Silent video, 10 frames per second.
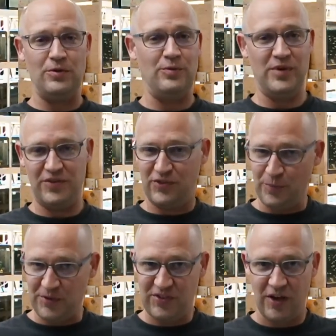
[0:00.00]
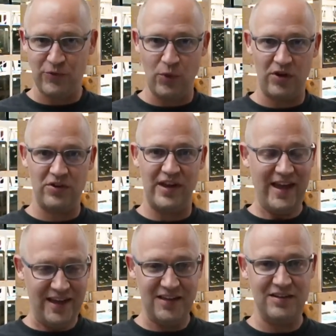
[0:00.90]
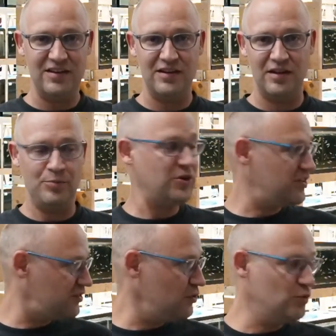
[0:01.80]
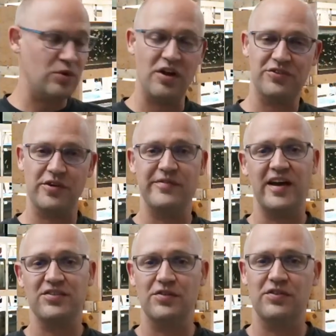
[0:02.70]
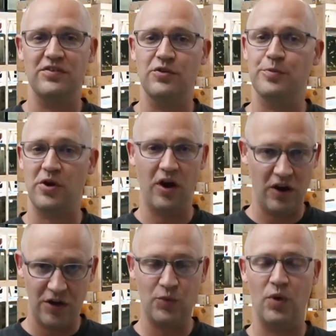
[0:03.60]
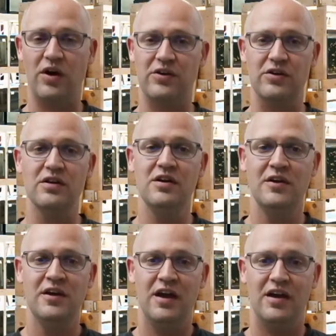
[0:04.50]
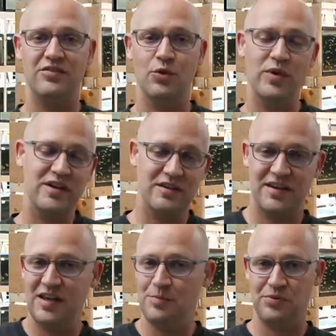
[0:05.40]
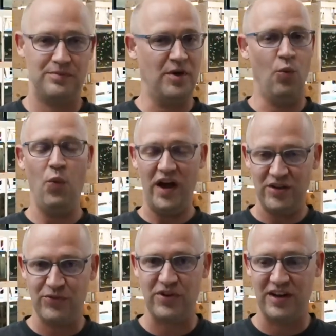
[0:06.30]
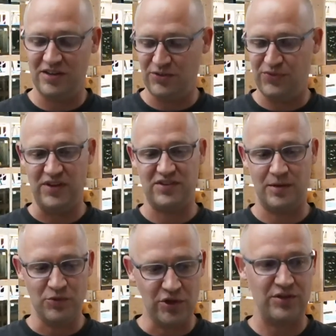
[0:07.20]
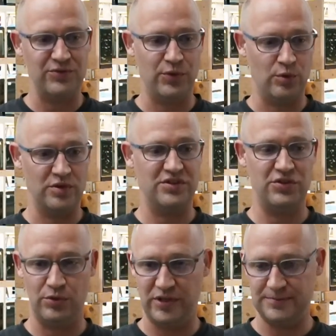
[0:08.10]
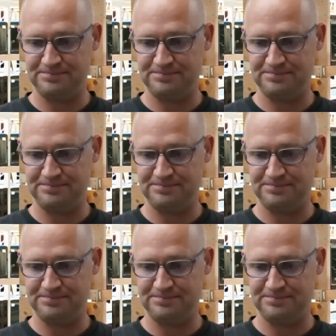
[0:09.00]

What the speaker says: We have super soft water, and pretty soon we'll also have access to super hard water, and so we can keep a wide variety of fish. I'm looking forward to it.